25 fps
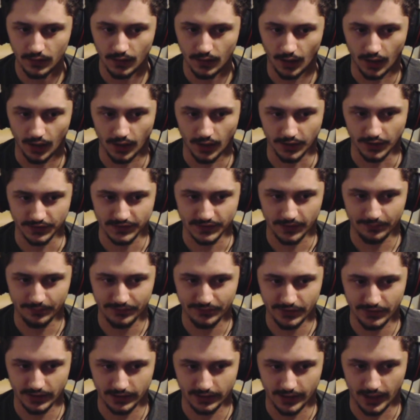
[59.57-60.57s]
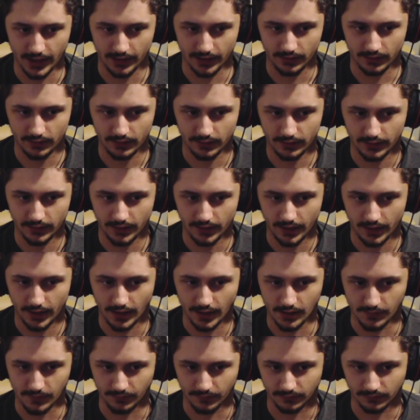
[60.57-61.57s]
uh, something that
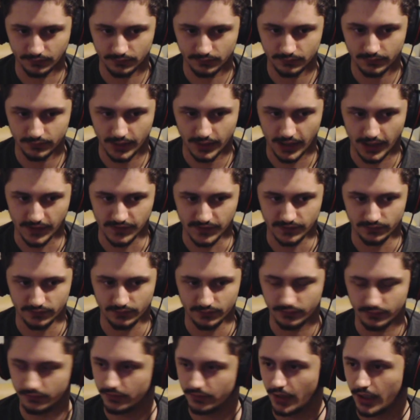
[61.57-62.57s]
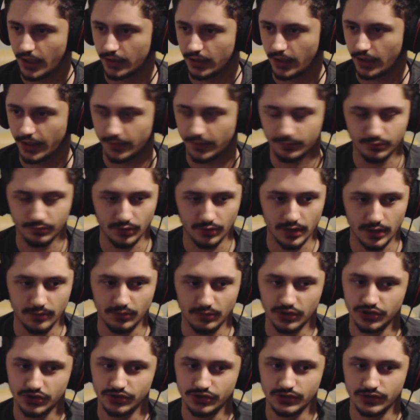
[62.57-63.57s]
um, has like pretty
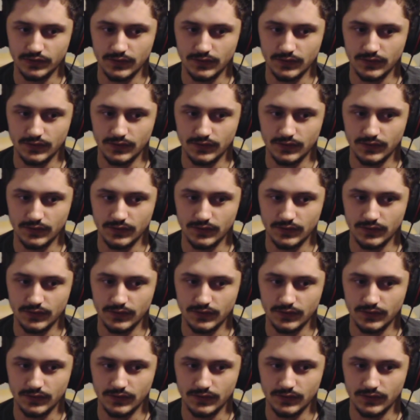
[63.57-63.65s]
much